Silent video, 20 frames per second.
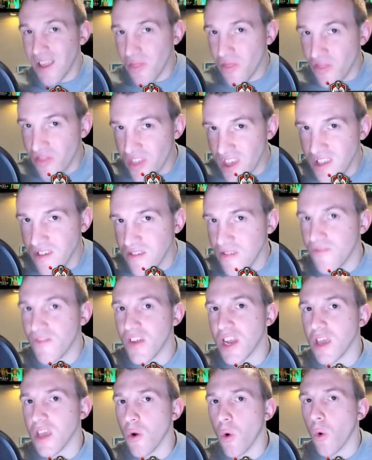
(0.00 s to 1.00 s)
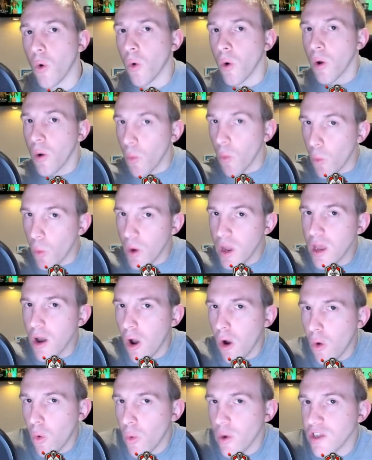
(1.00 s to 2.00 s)
In this video, we
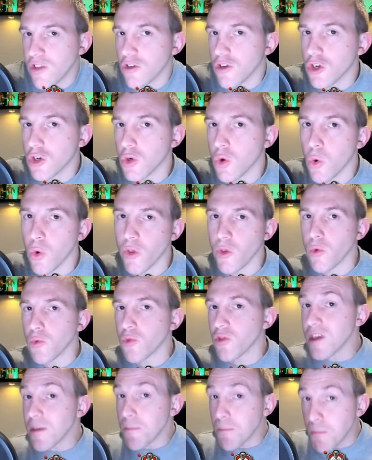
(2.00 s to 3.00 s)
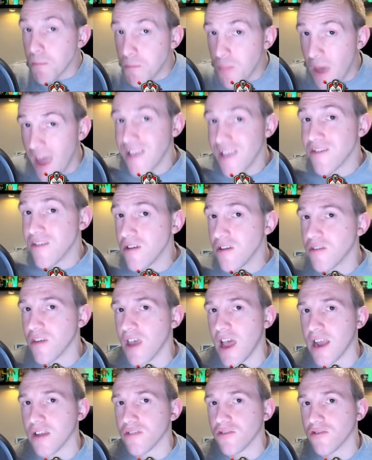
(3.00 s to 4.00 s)
are going to show you the best
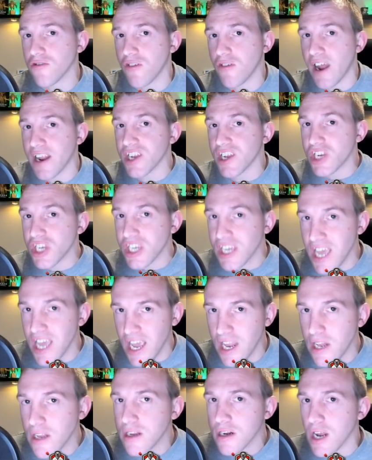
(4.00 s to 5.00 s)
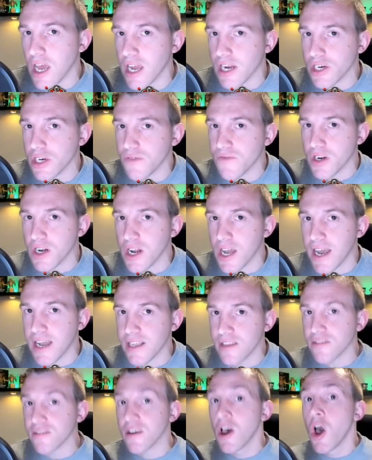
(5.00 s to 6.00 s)
attack strategy in Clash of
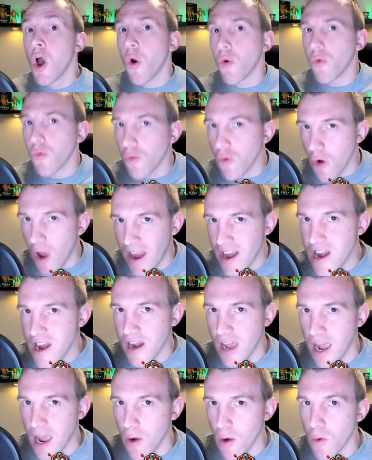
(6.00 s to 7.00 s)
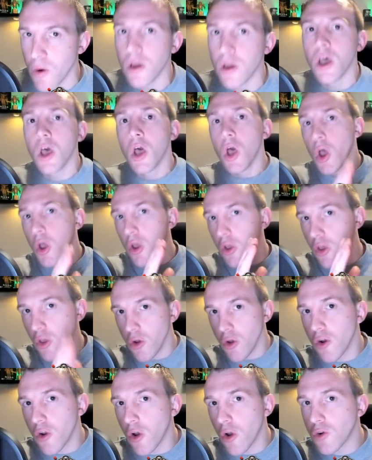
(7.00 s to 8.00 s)
Clans right now.
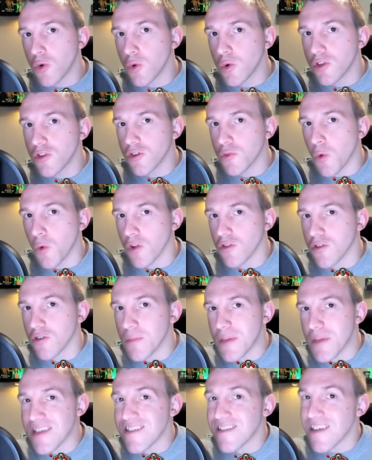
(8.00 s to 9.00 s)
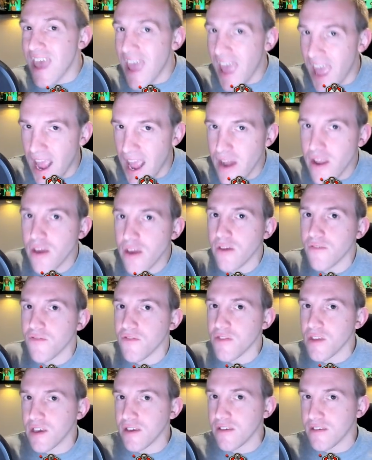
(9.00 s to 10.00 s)
You're not going to want to miss any
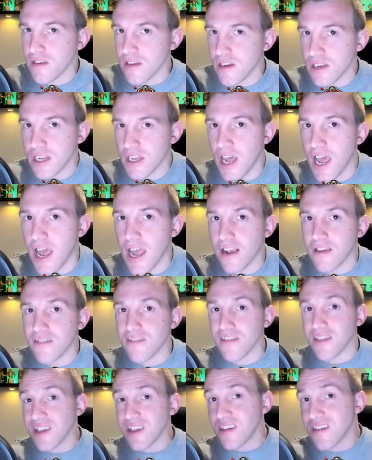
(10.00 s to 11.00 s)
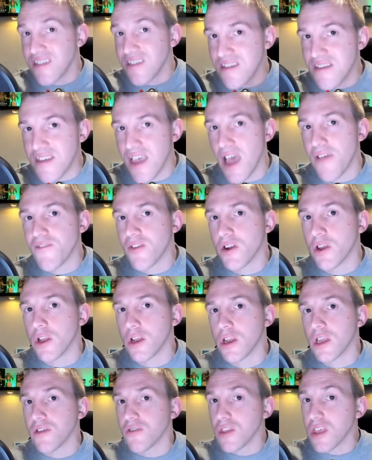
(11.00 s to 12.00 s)
of these attacks. This is
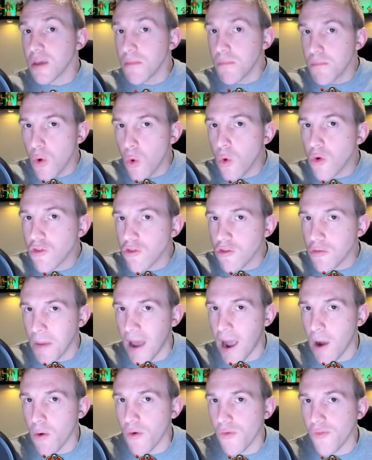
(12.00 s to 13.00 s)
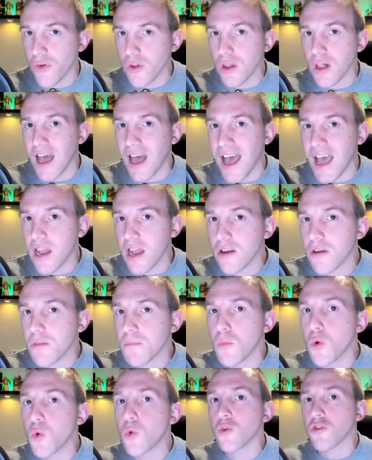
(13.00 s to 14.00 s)
definitely the most powerful
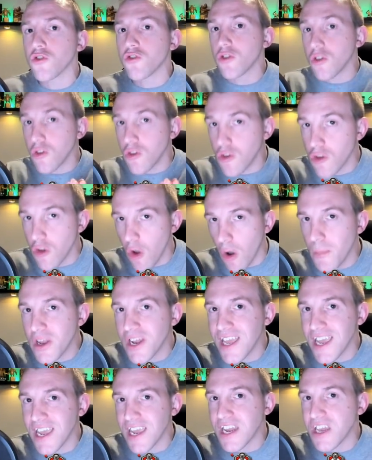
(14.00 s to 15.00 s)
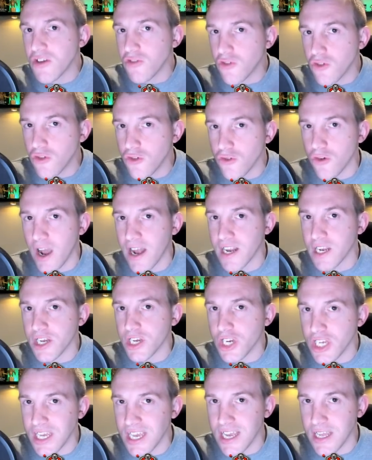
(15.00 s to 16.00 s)
and most dominating
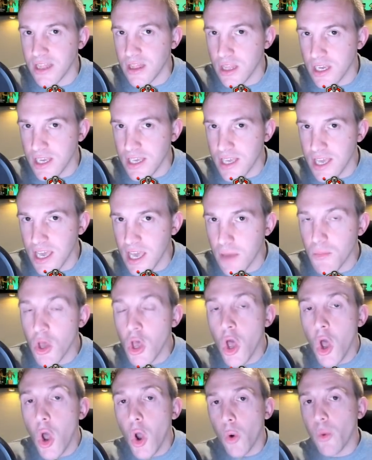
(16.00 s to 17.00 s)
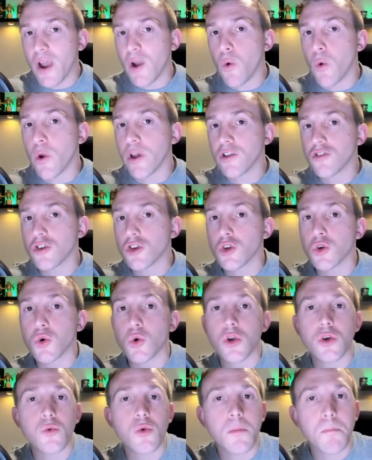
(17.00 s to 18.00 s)
strategy in the game. We're going to
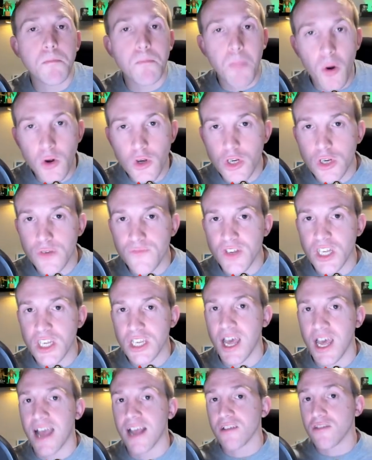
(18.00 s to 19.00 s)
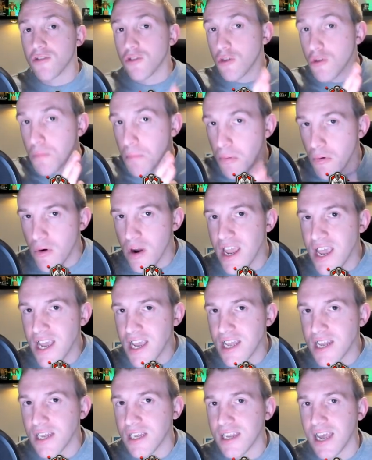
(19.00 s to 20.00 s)
show you a bunch of attacks to
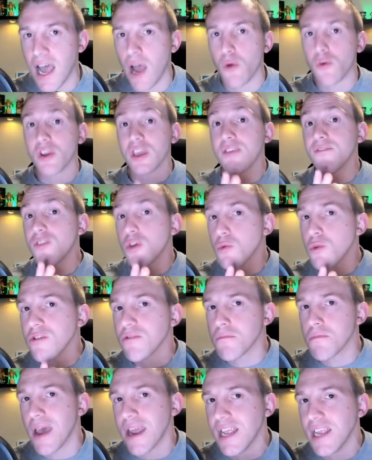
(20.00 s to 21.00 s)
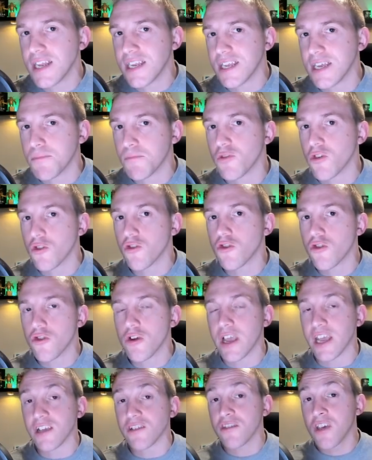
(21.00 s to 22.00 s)
break it down, give you as many tips and
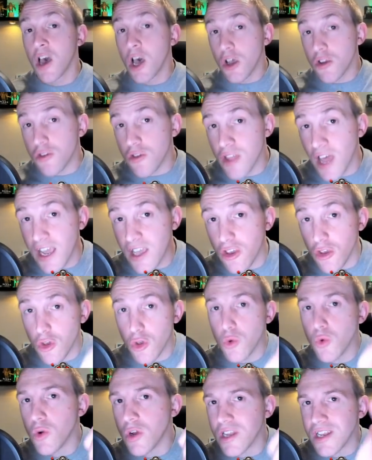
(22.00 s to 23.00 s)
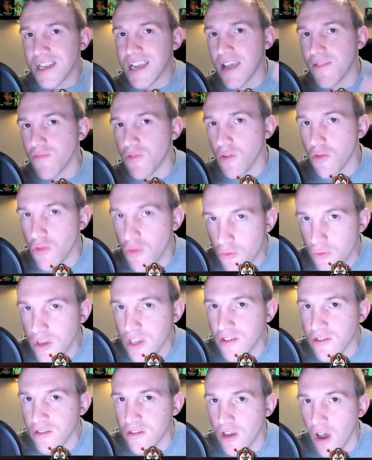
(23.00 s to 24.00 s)
tricks so that you can get the
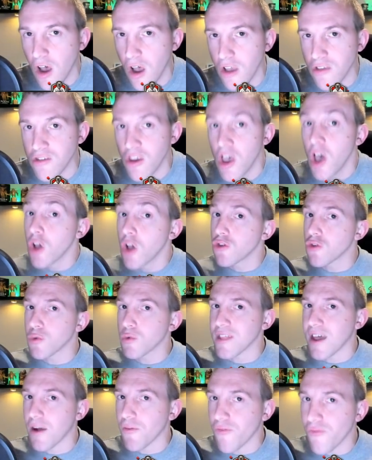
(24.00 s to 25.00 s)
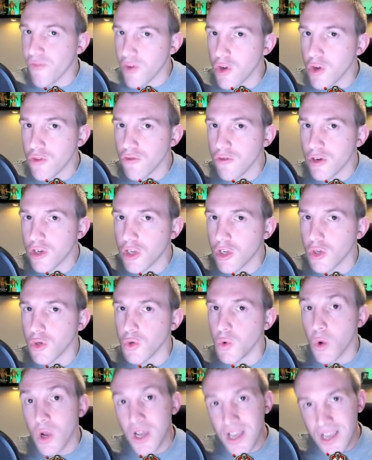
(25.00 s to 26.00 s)
3 stars. So without further
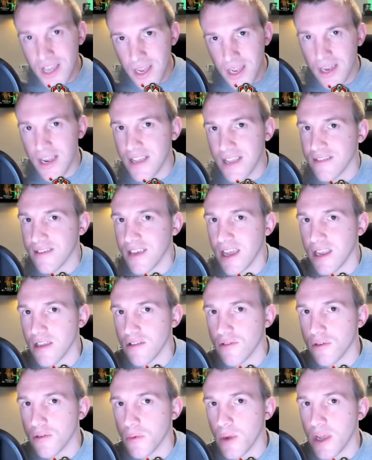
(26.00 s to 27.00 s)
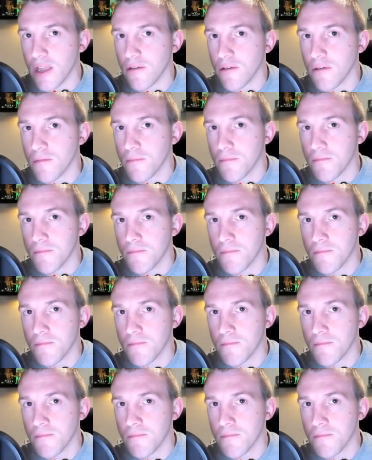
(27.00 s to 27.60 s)
ado, let's get into it.